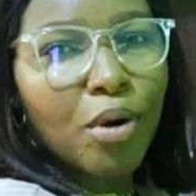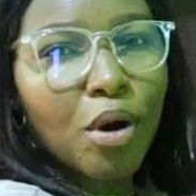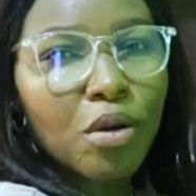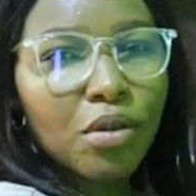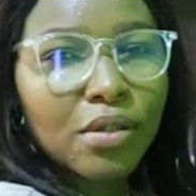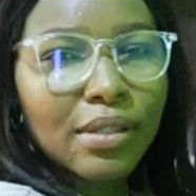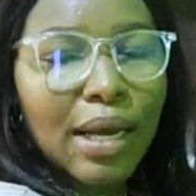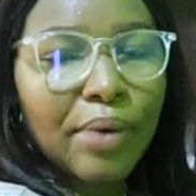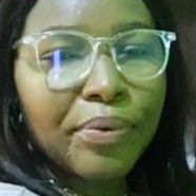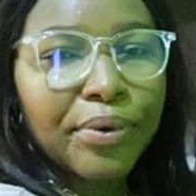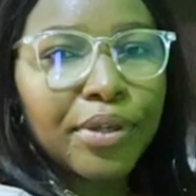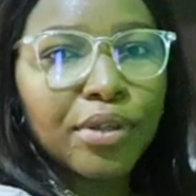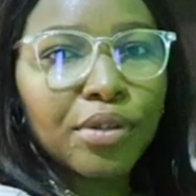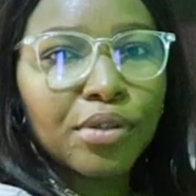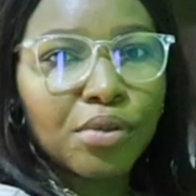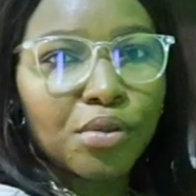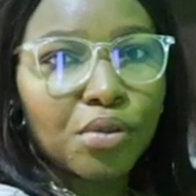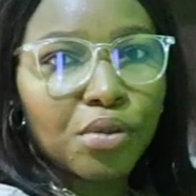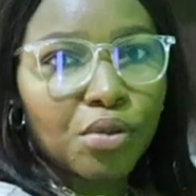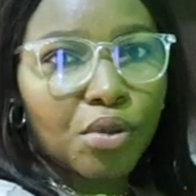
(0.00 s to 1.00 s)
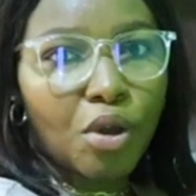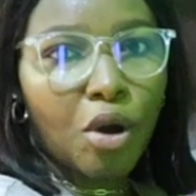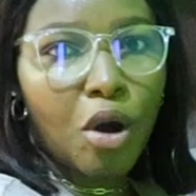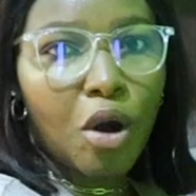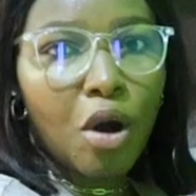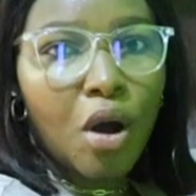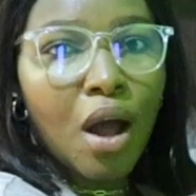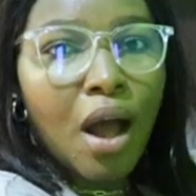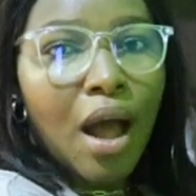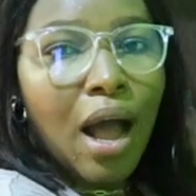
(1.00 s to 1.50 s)
bowls that we use to
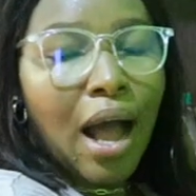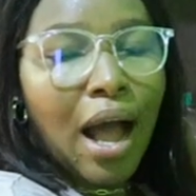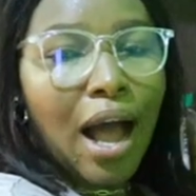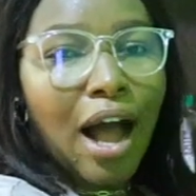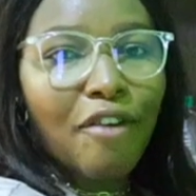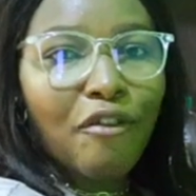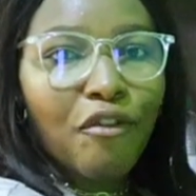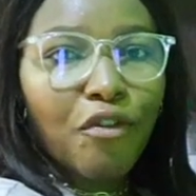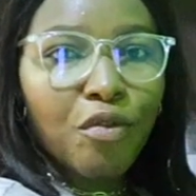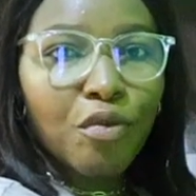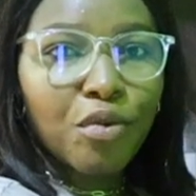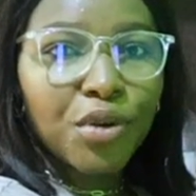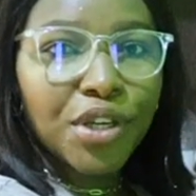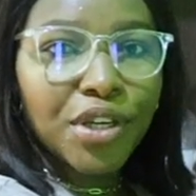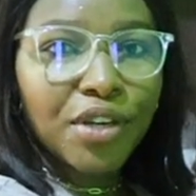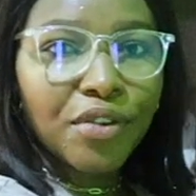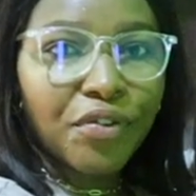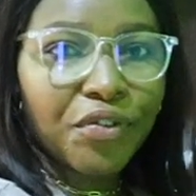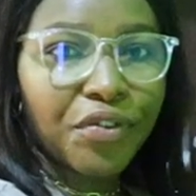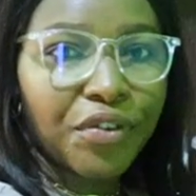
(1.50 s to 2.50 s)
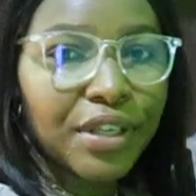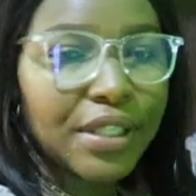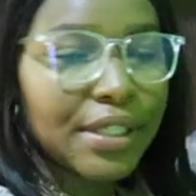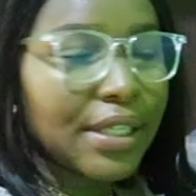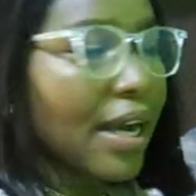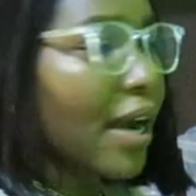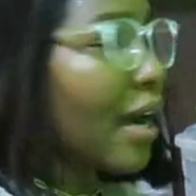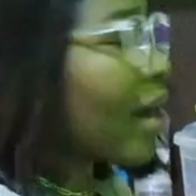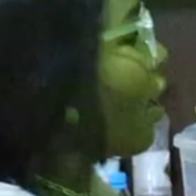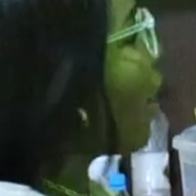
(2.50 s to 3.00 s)
store our food in the
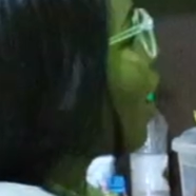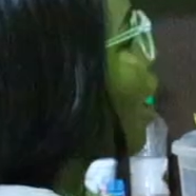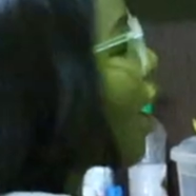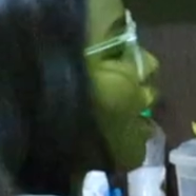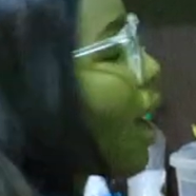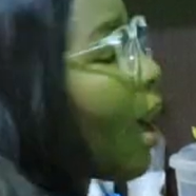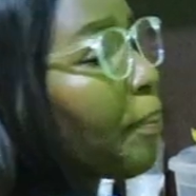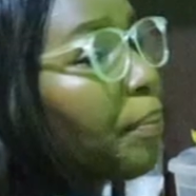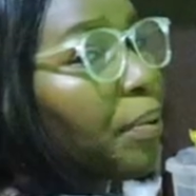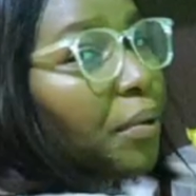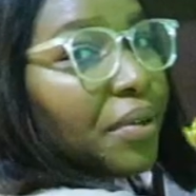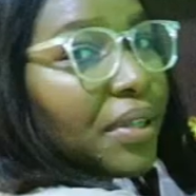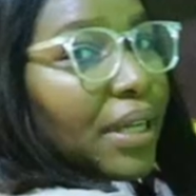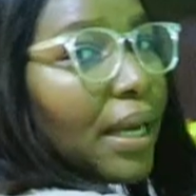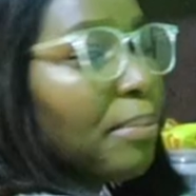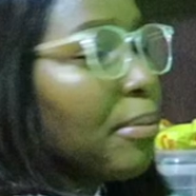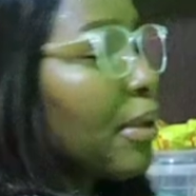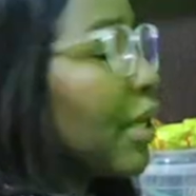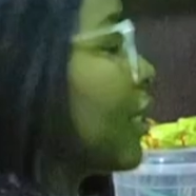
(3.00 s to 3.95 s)
freezer i put them